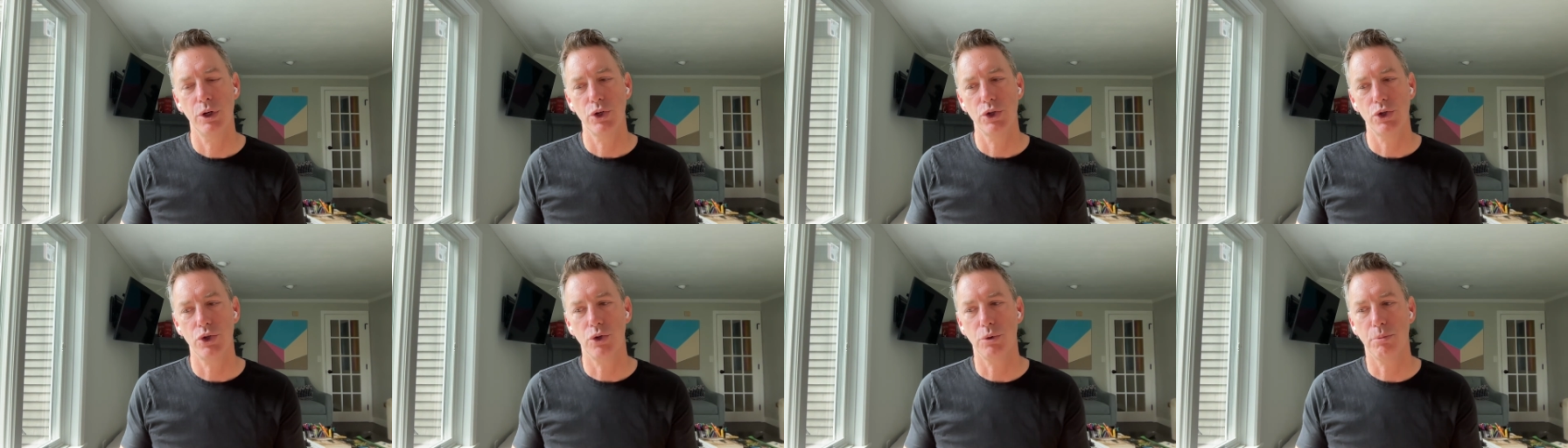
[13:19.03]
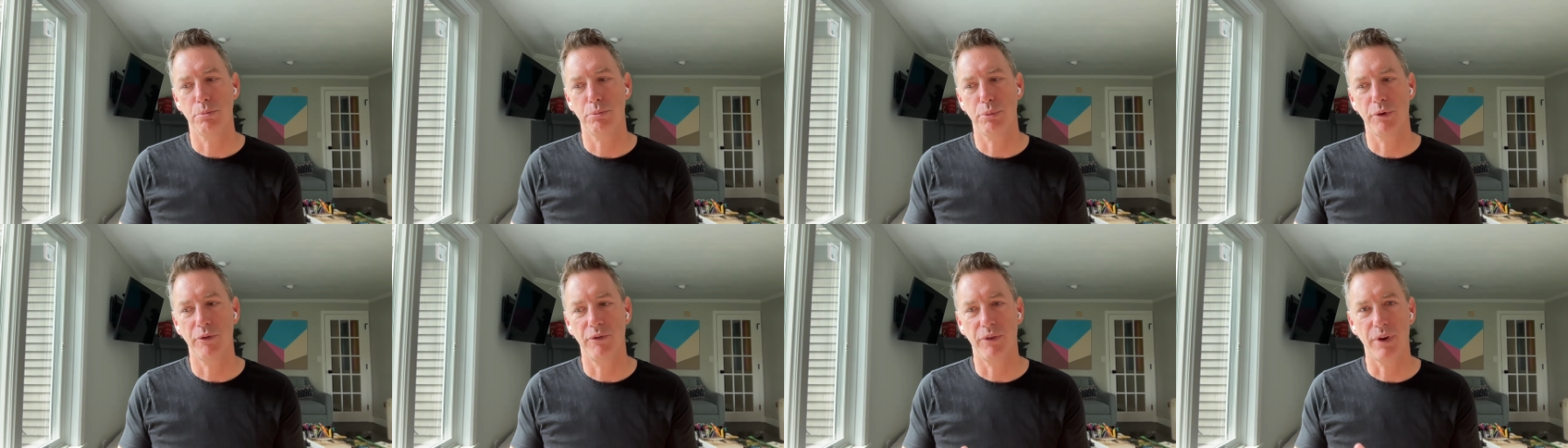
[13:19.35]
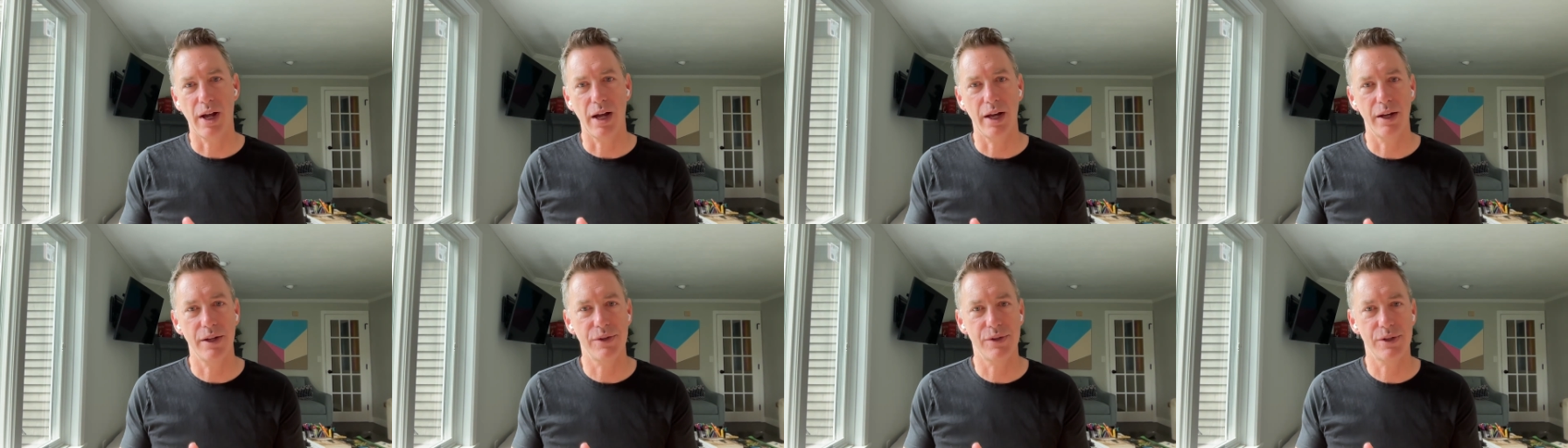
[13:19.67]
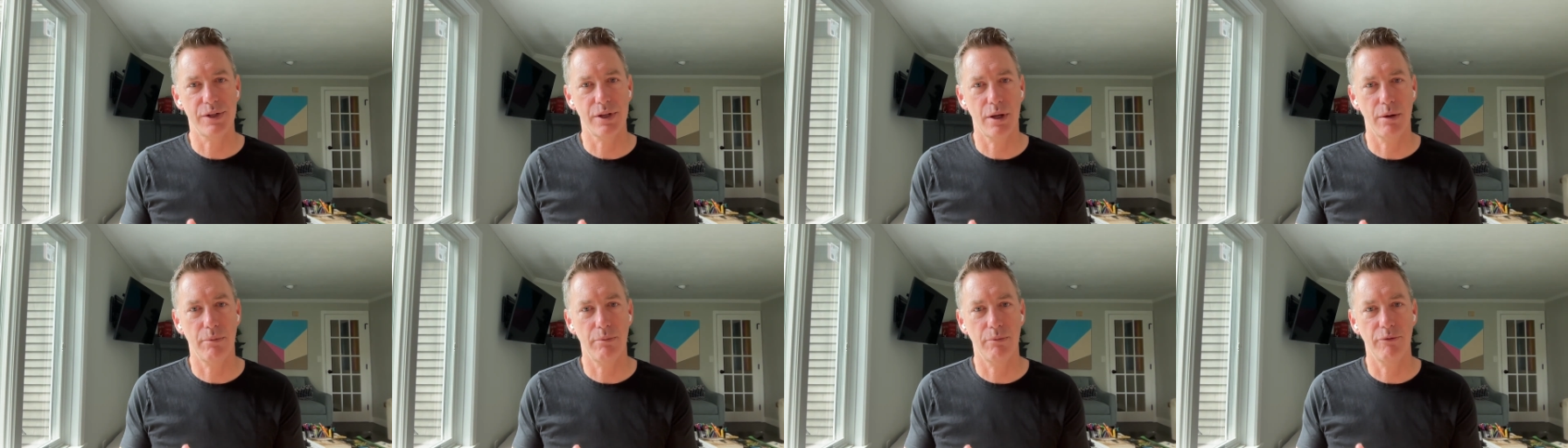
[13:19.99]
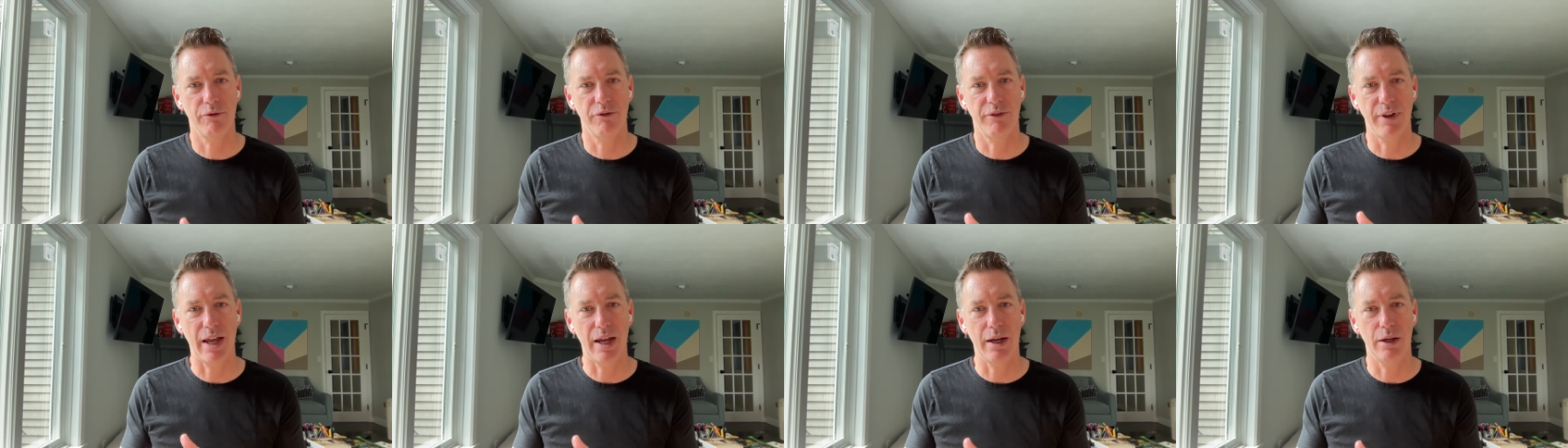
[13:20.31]
to provide
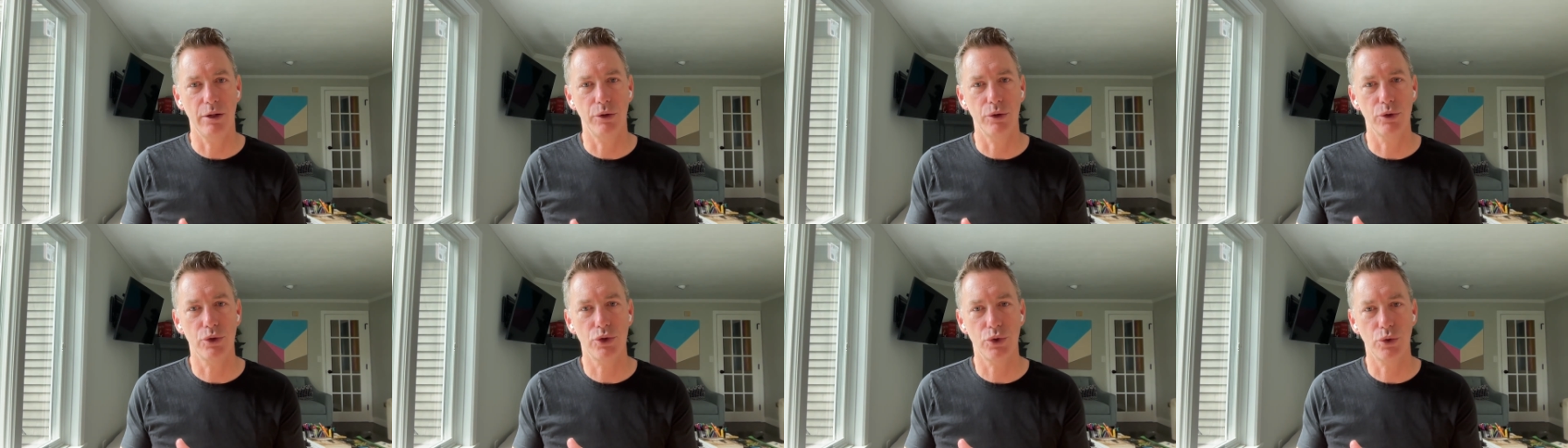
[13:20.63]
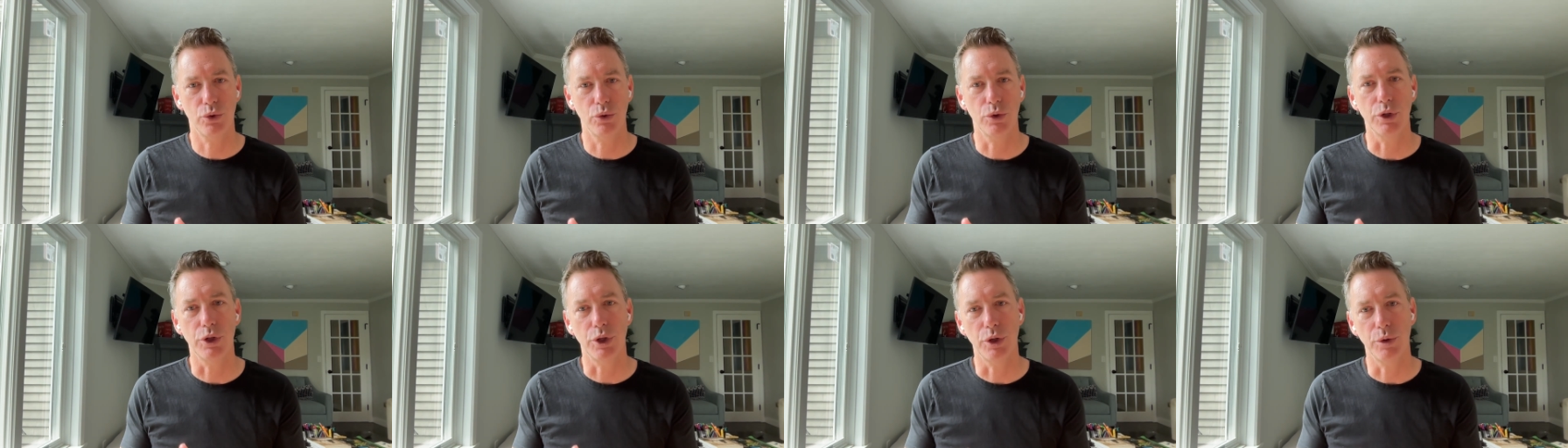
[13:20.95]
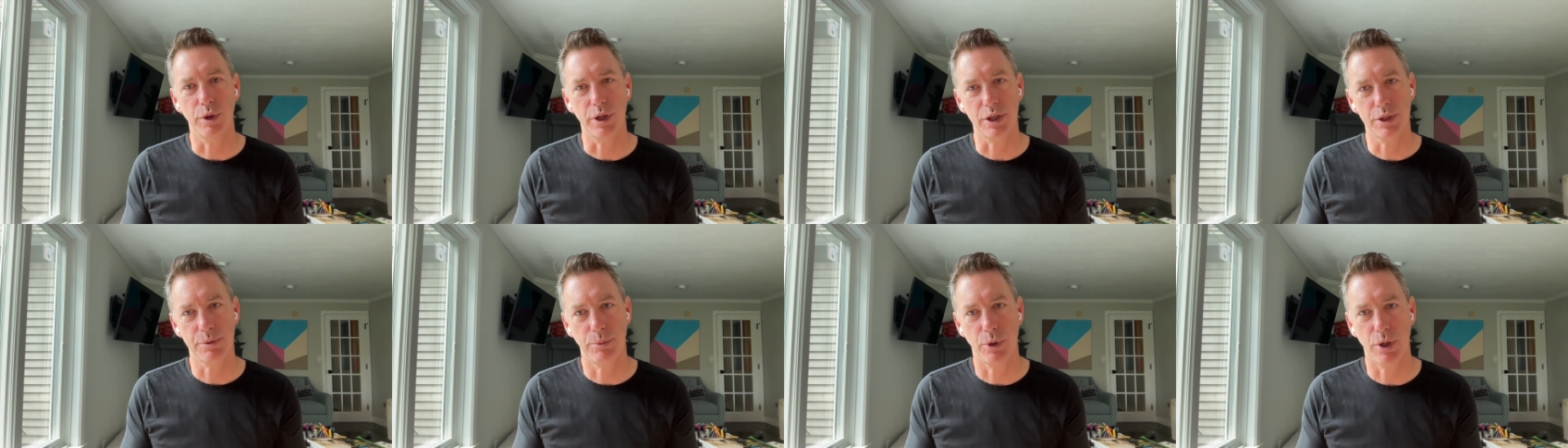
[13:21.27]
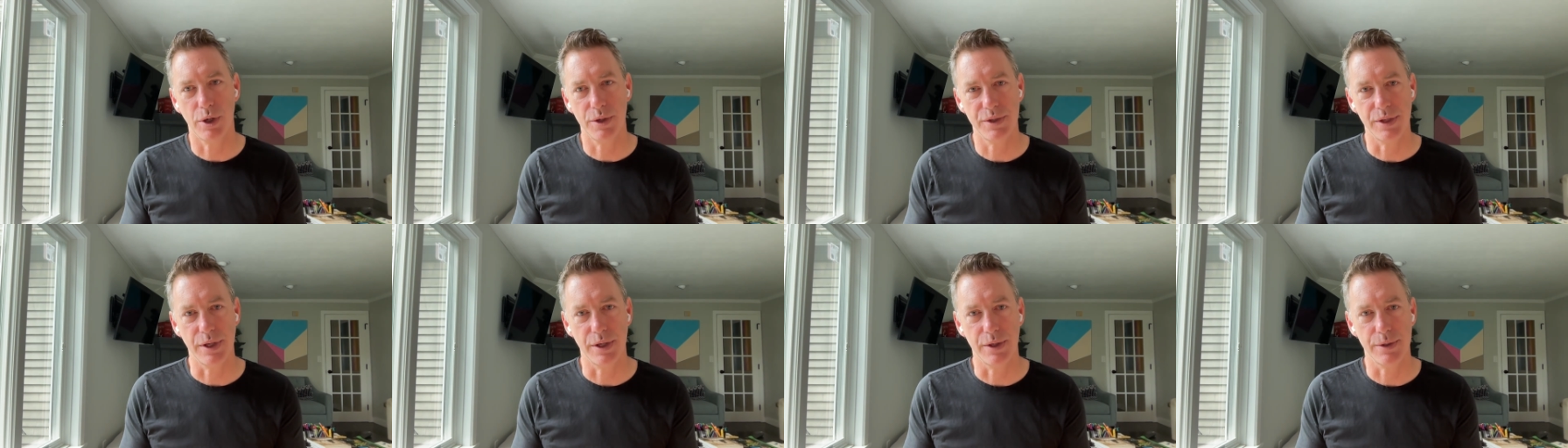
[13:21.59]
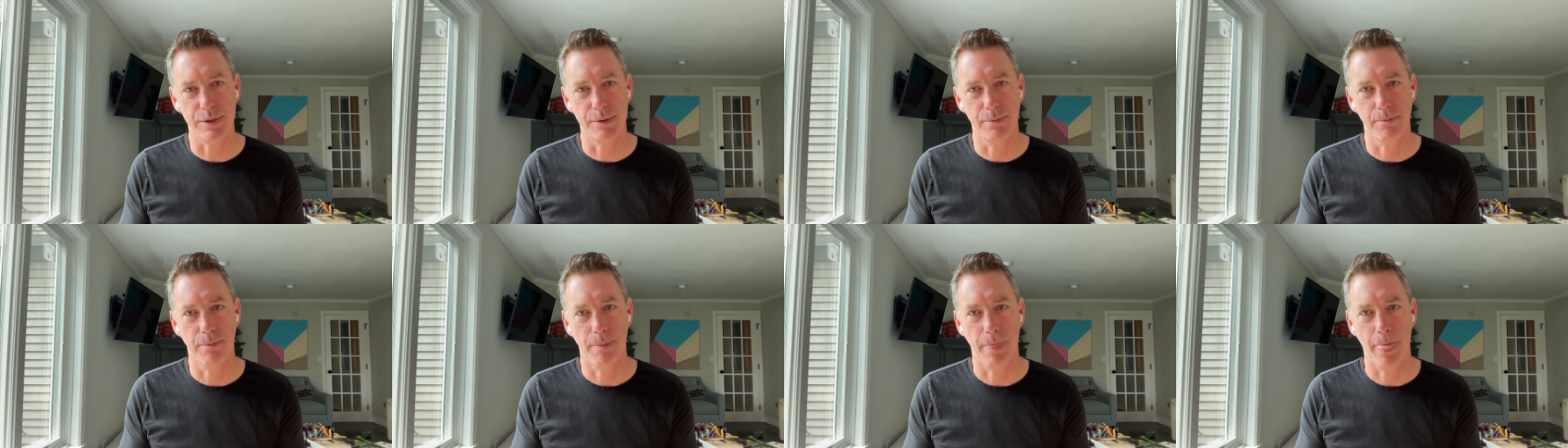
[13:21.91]
some value to the UX
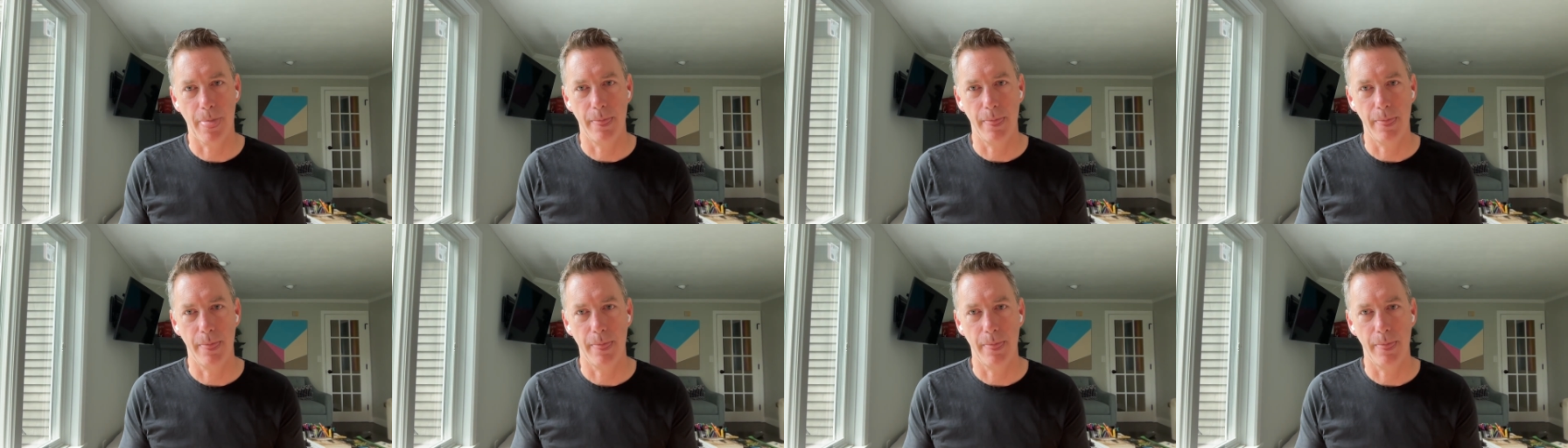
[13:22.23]
process.